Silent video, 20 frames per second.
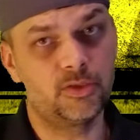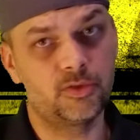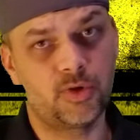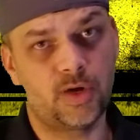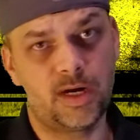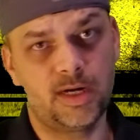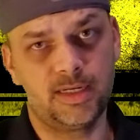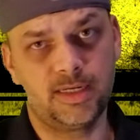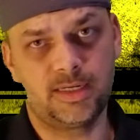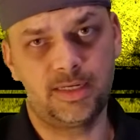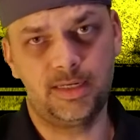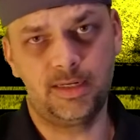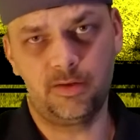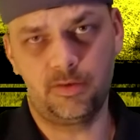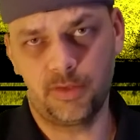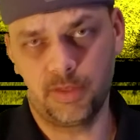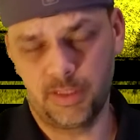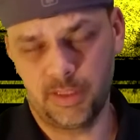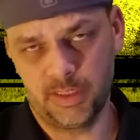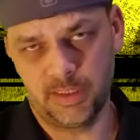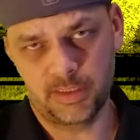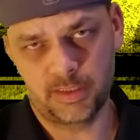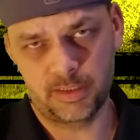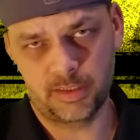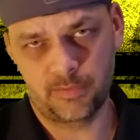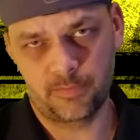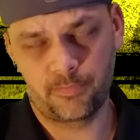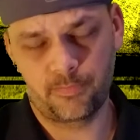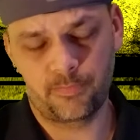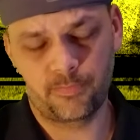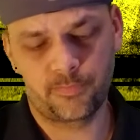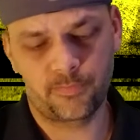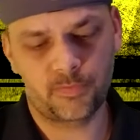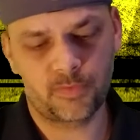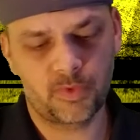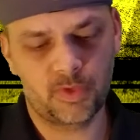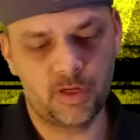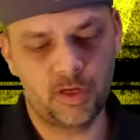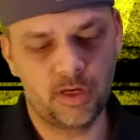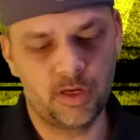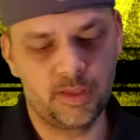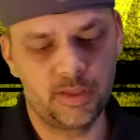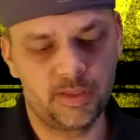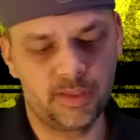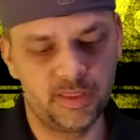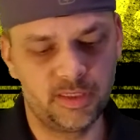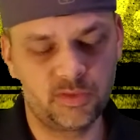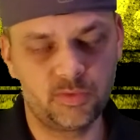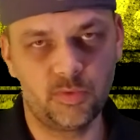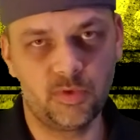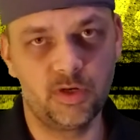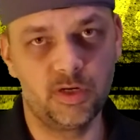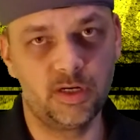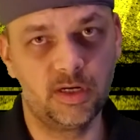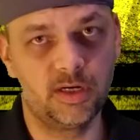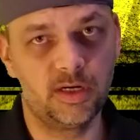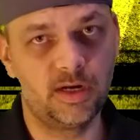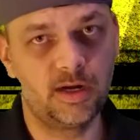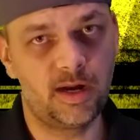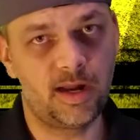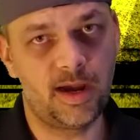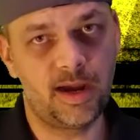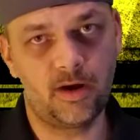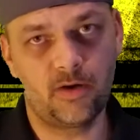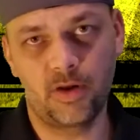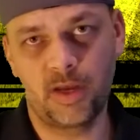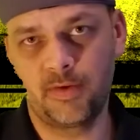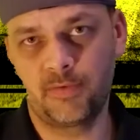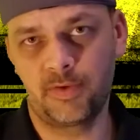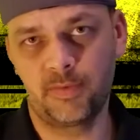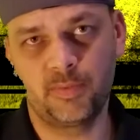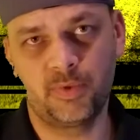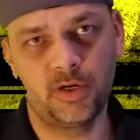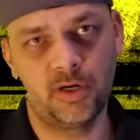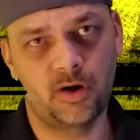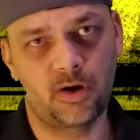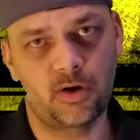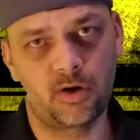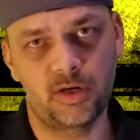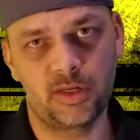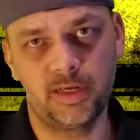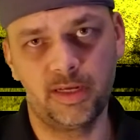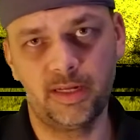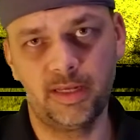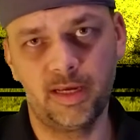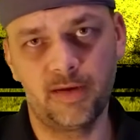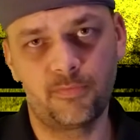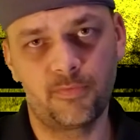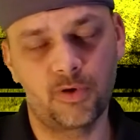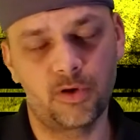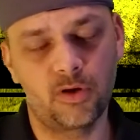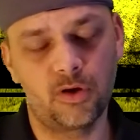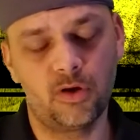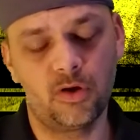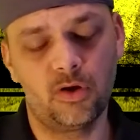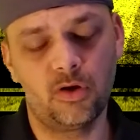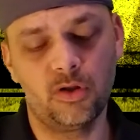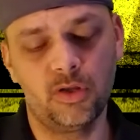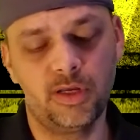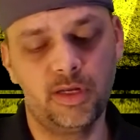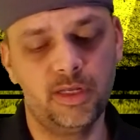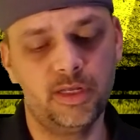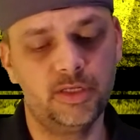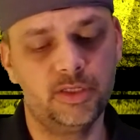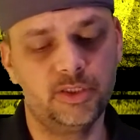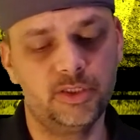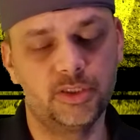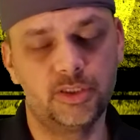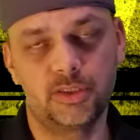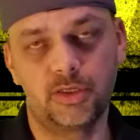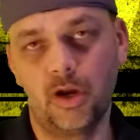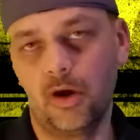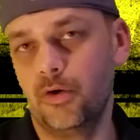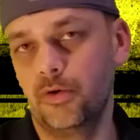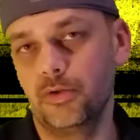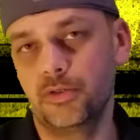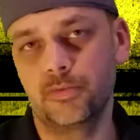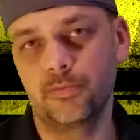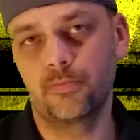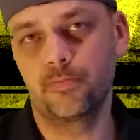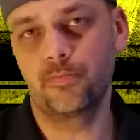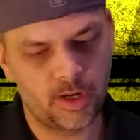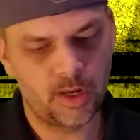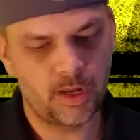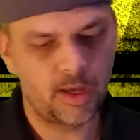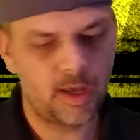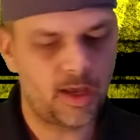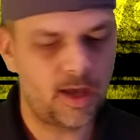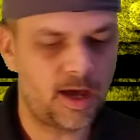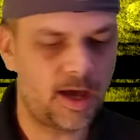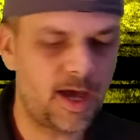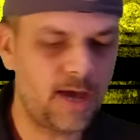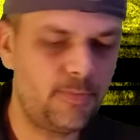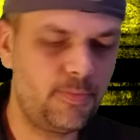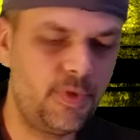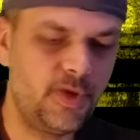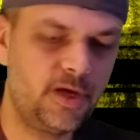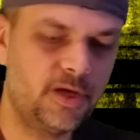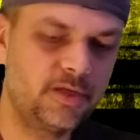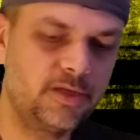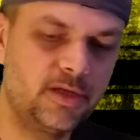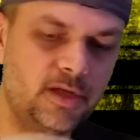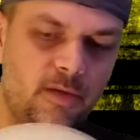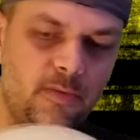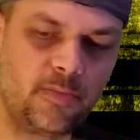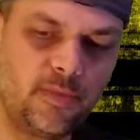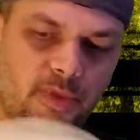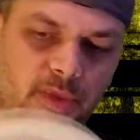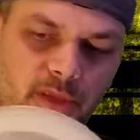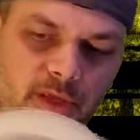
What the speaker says: trying to kill the disc. This one, I don't have to put hardly any effort at all, and it just goes. I picked up